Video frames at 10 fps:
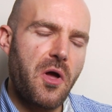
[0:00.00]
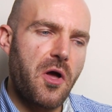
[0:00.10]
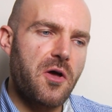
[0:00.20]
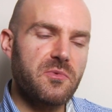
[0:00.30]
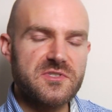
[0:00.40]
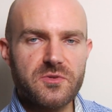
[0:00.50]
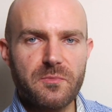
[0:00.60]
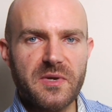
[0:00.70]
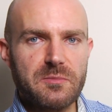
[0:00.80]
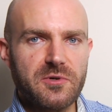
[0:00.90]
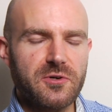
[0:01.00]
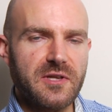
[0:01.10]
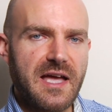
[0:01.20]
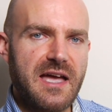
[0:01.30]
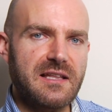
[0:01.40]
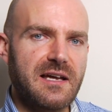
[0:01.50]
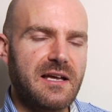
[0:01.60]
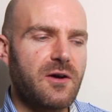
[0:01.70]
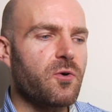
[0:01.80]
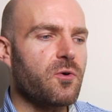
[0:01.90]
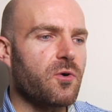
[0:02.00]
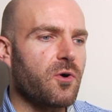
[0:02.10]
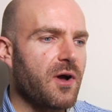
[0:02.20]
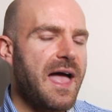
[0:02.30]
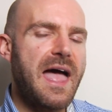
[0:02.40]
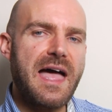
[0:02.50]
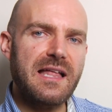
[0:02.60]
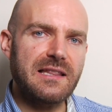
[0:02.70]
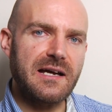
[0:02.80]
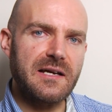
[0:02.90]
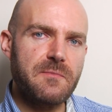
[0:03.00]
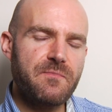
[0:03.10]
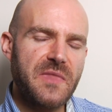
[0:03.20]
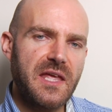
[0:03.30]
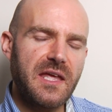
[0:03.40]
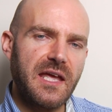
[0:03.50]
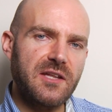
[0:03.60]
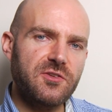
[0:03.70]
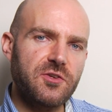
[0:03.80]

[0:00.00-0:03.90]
or some people call it halo or hair light, in